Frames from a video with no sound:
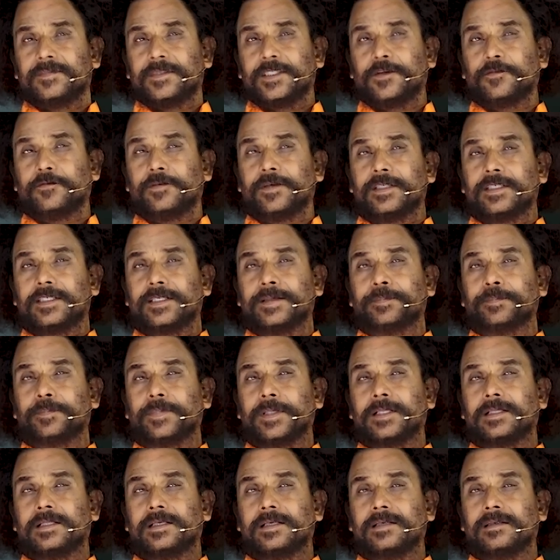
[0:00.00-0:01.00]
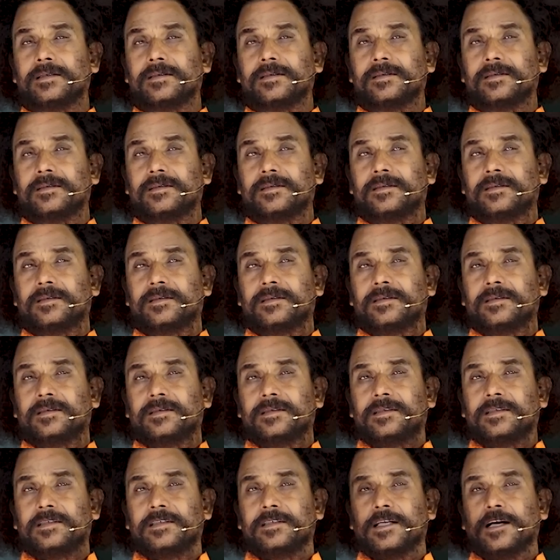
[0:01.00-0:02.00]
If one simple thing,
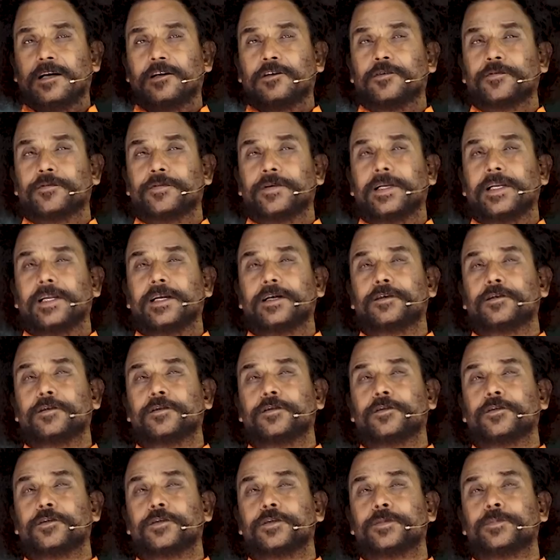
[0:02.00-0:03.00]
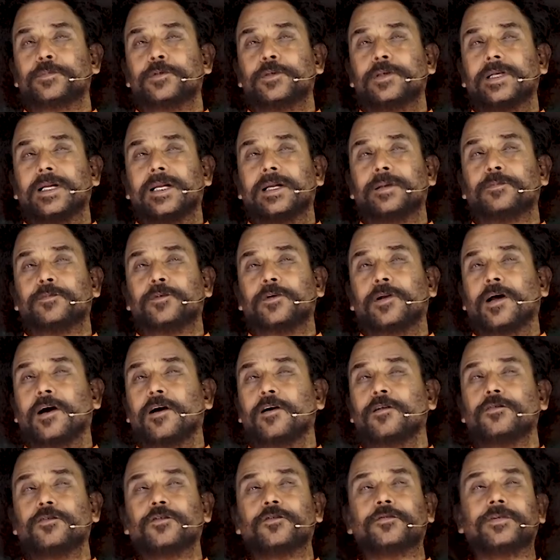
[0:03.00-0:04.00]
try to feel head to toes more and more.
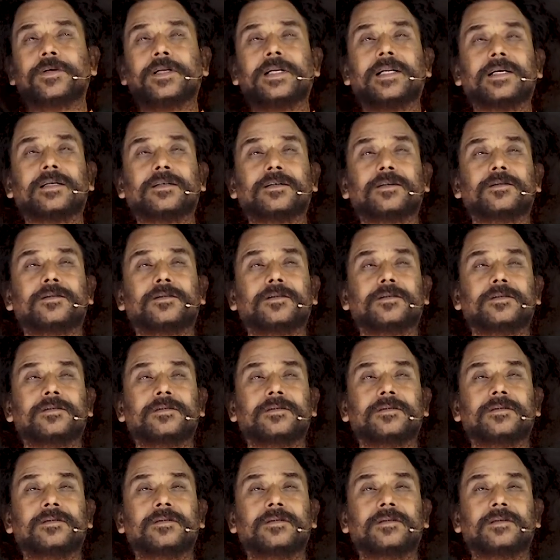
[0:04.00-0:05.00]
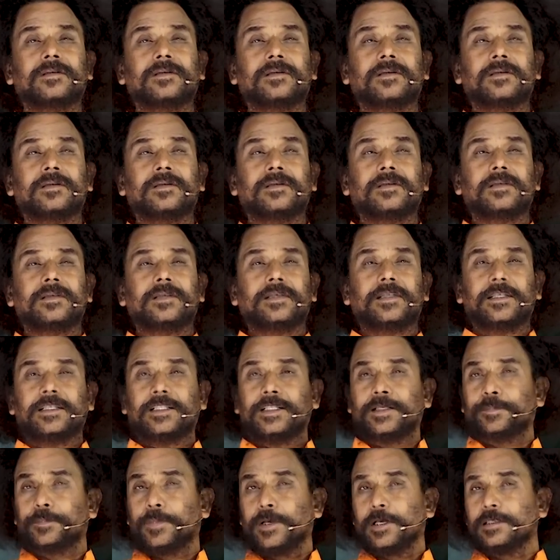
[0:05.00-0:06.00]
How to feel head to toes? In
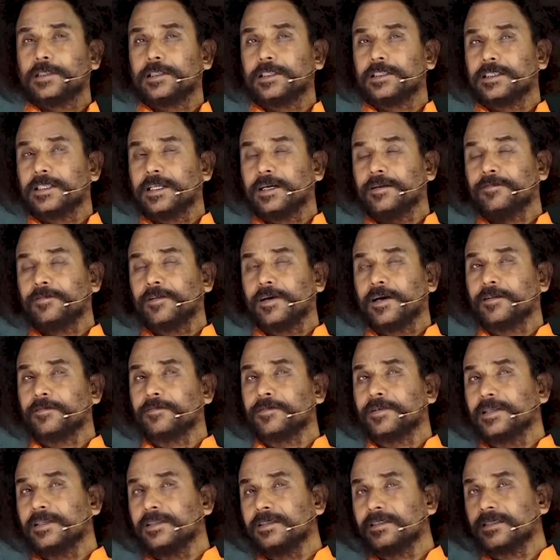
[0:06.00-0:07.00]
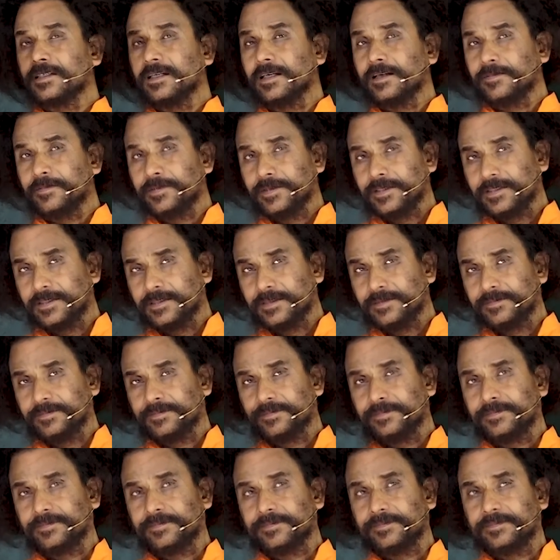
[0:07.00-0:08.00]
the process of offering service.
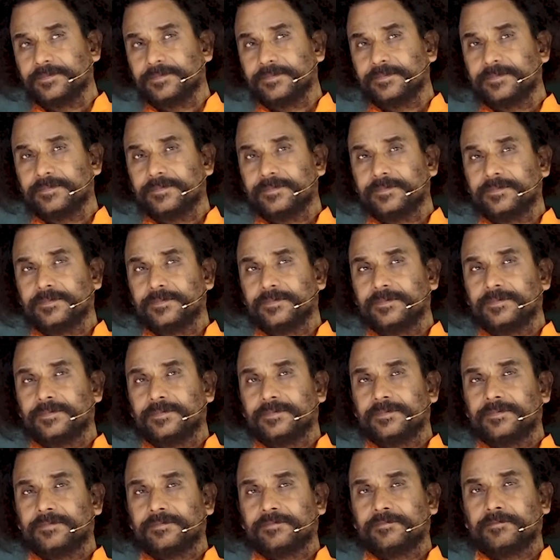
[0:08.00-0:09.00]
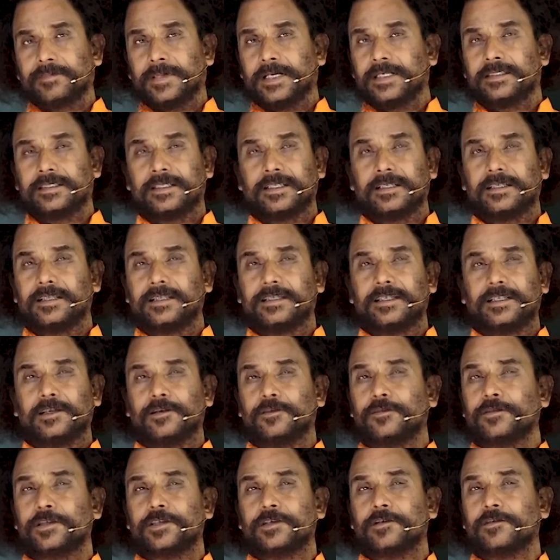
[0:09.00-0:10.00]
By sitting
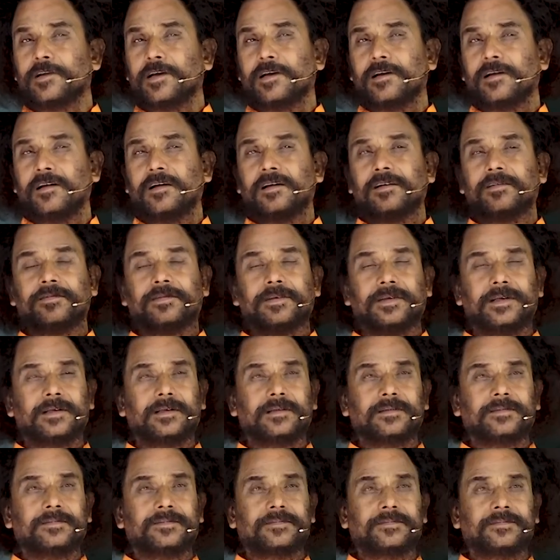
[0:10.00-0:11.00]
alone, you cannot feel.